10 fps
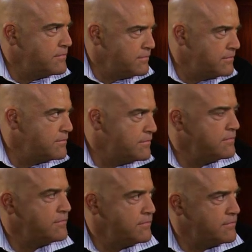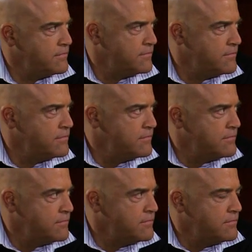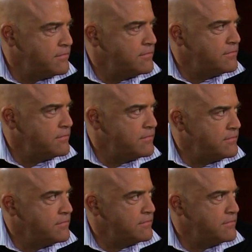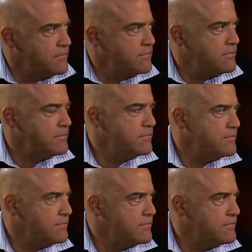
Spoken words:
No words are spoken by the person on screen.